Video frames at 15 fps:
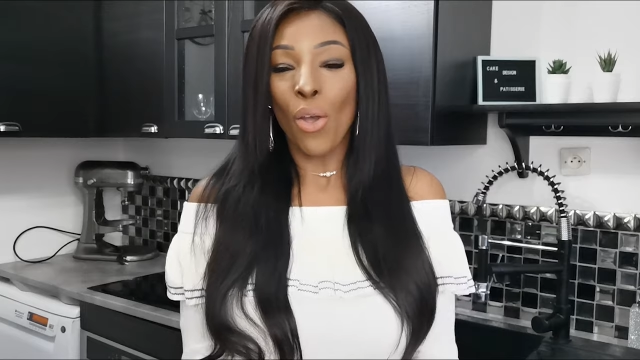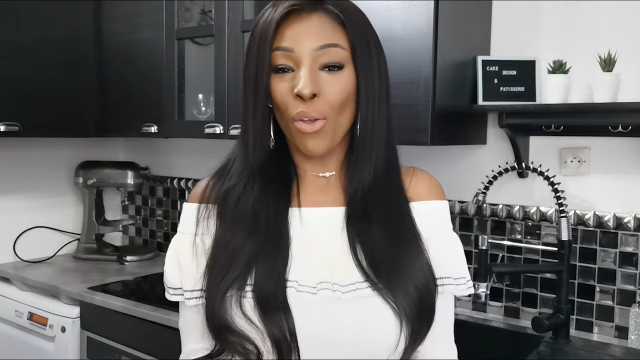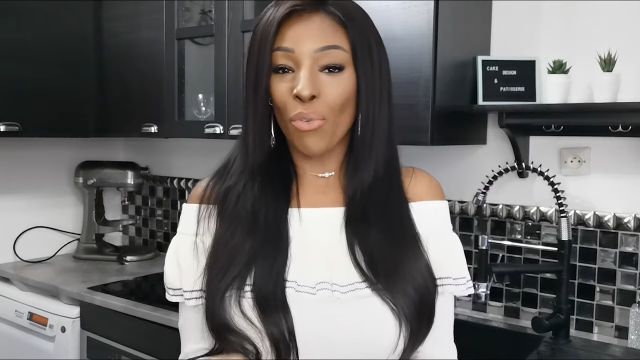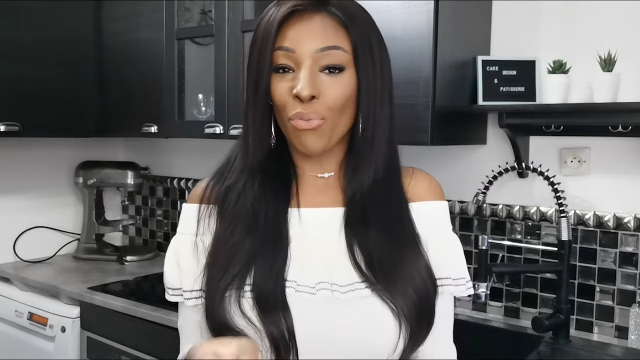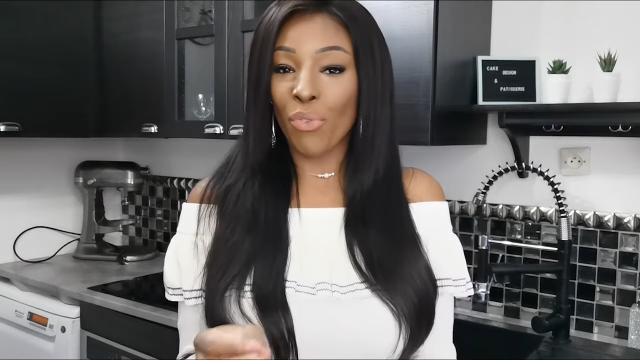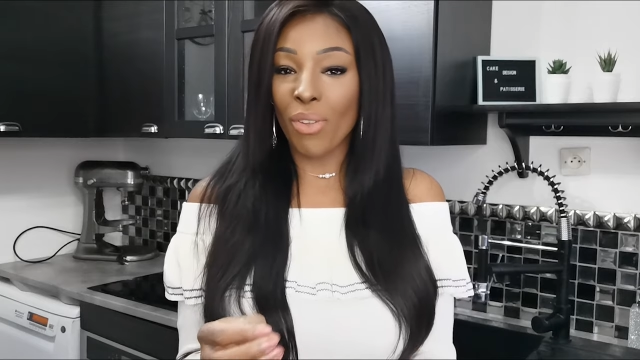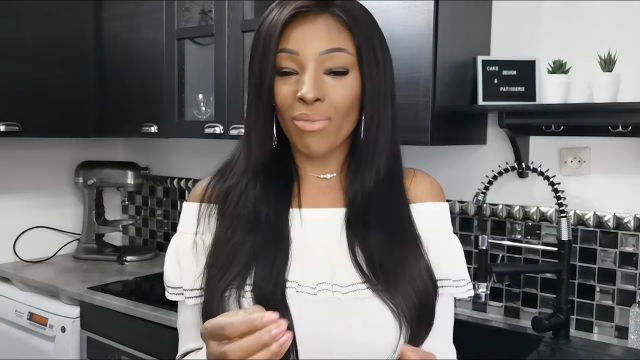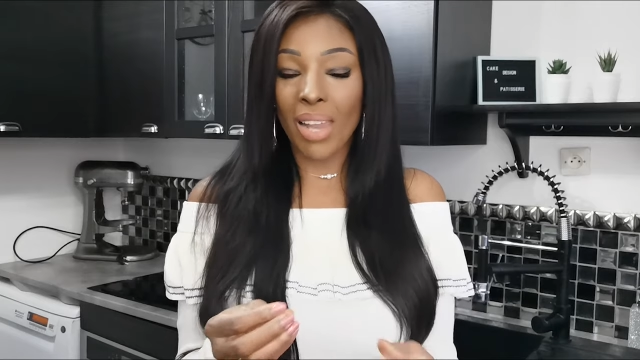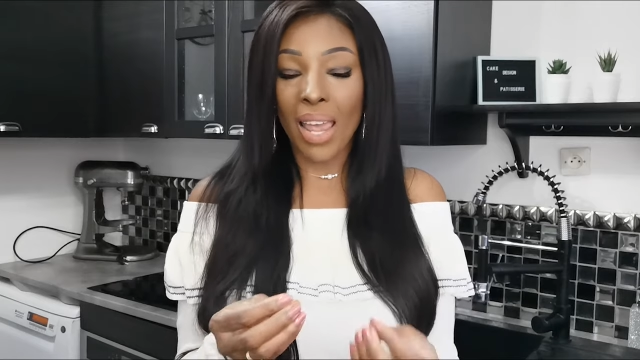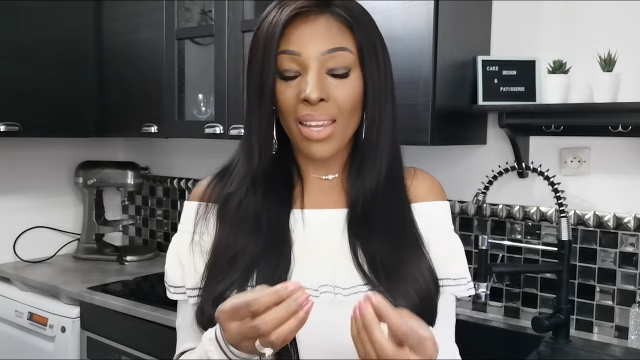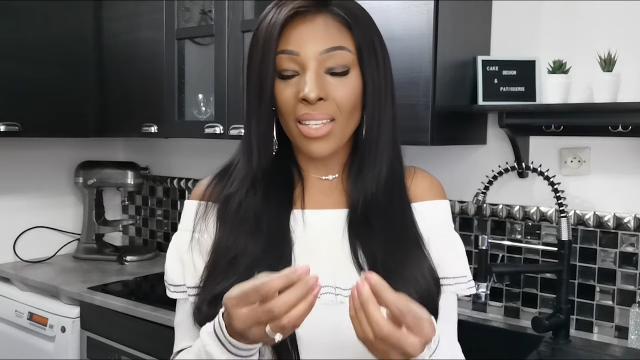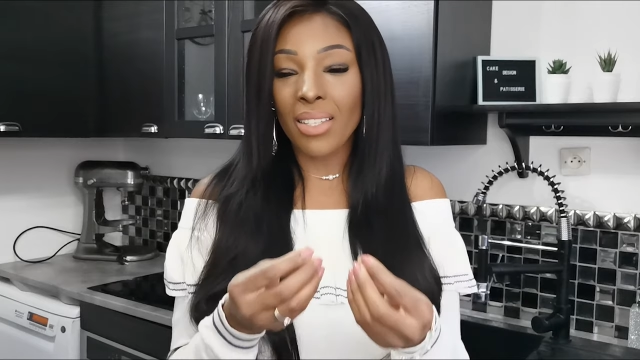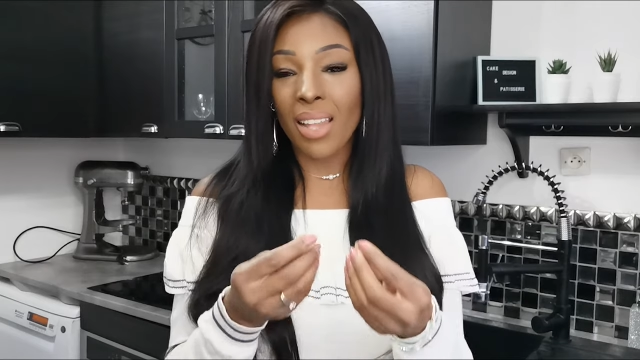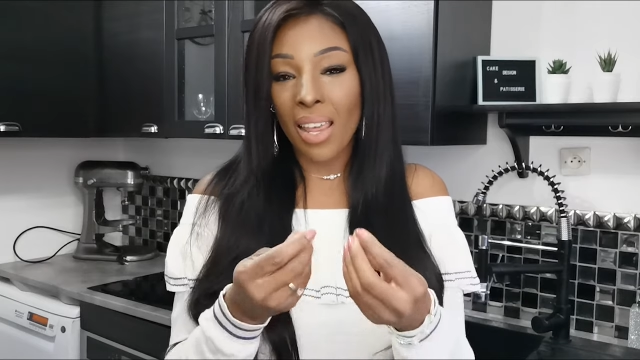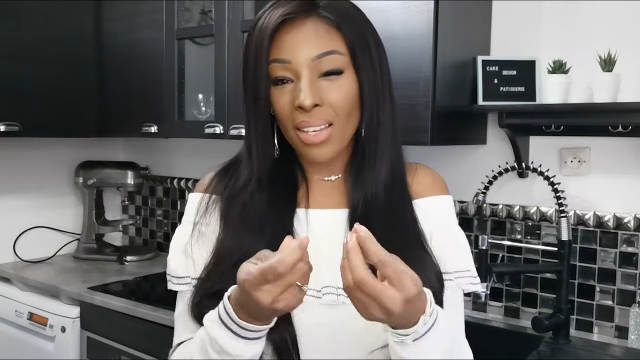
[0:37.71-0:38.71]
uh,
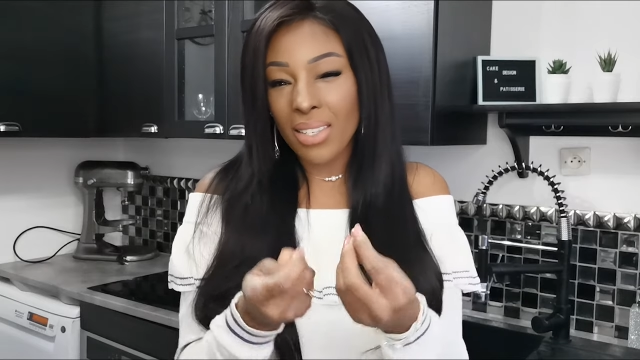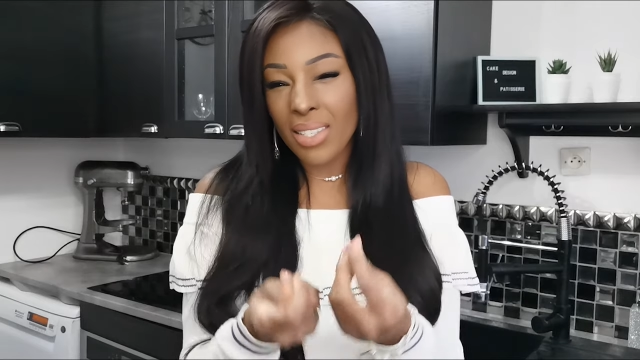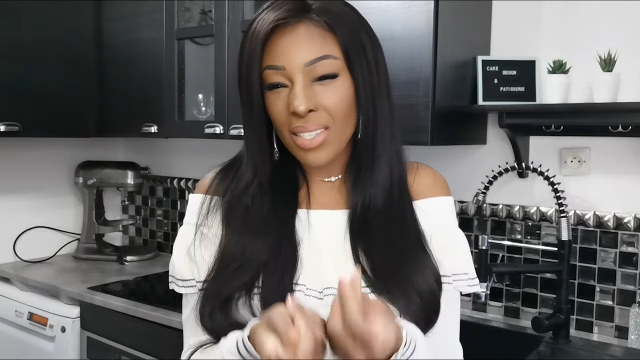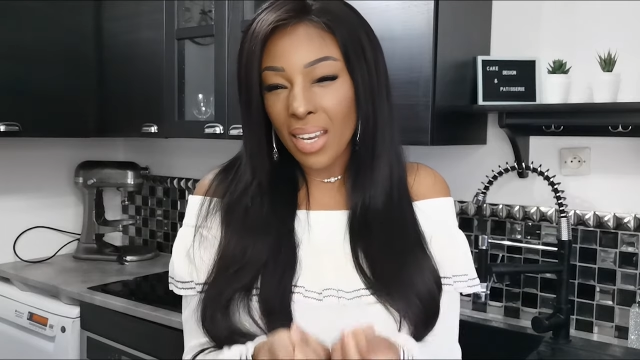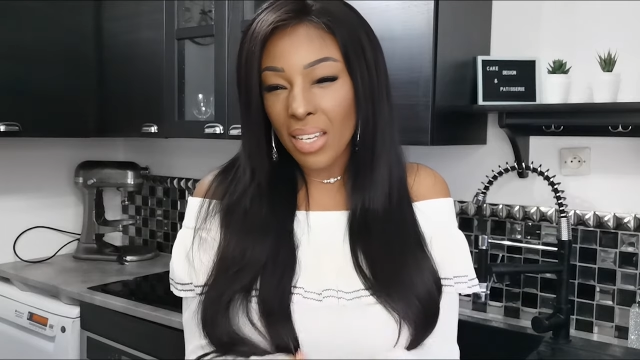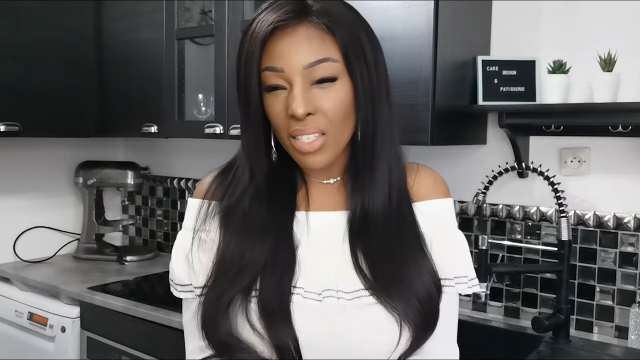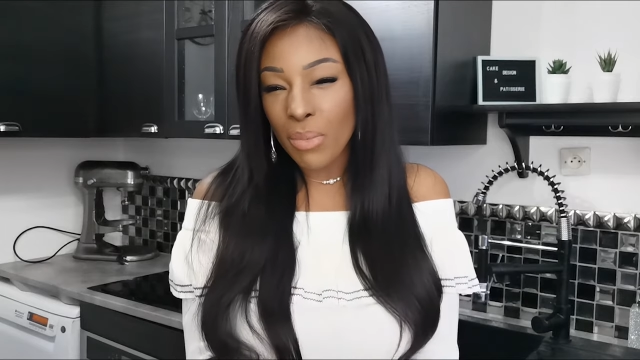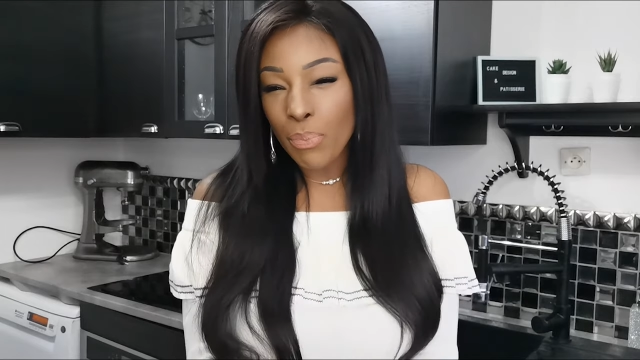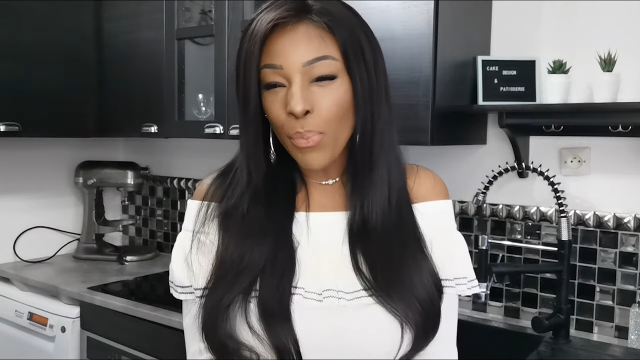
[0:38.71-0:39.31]
like that stays